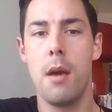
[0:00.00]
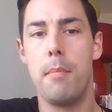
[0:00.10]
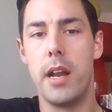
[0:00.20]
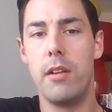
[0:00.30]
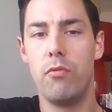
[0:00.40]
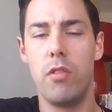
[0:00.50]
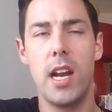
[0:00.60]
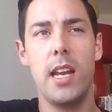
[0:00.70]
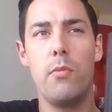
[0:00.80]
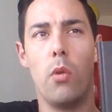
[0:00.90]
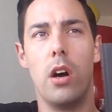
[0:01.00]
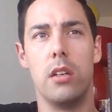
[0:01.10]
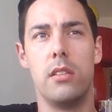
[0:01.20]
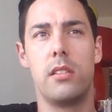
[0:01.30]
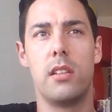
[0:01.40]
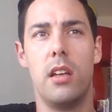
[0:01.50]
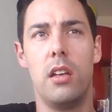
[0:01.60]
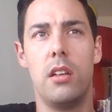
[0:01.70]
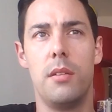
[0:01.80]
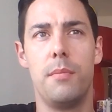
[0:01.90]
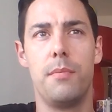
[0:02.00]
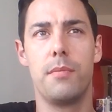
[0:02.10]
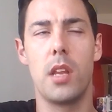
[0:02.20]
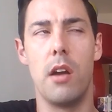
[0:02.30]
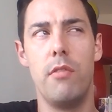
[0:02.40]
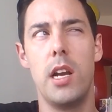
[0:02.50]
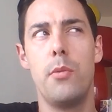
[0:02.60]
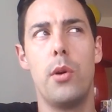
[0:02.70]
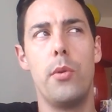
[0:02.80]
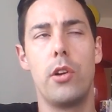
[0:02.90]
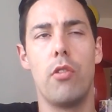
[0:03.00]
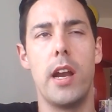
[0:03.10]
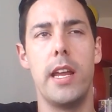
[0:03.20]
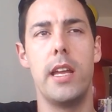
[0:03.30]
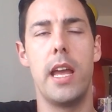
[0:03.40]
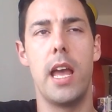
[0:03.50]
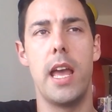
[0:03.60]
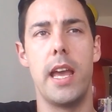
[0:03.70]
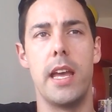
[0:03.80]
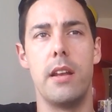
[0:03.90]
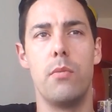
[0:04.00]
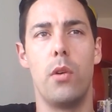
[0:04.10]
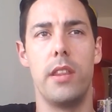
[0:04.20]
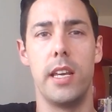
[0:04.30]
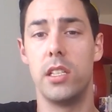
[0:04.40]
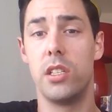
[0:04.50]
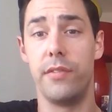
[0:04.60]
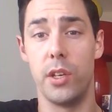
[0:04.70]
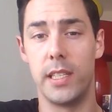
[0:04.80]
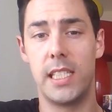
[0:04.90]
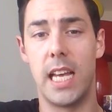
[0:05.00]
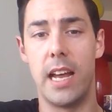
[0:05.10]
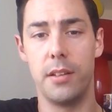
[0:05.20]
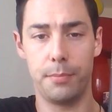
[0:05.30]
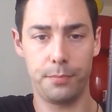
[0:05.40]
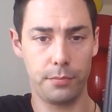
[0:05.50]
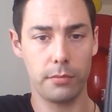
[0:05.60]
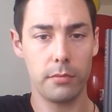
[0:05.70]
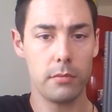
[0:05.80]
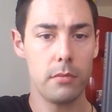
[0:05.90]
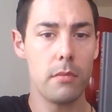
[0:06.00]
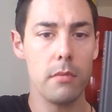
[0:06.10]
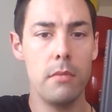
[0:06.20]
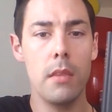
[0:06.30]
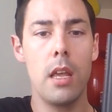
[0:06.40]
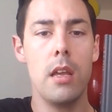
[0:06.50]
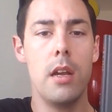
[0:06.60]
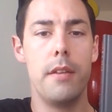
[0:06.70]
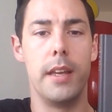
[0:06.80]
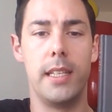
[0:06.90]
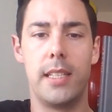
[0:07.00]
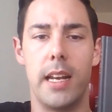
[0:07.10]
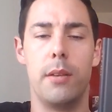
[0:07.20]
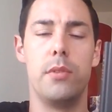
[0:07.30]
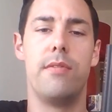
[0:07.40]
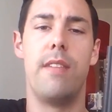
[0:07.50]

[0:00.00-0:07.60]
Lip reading: but it really was, I really will agree in what the interviewer said, that he said it was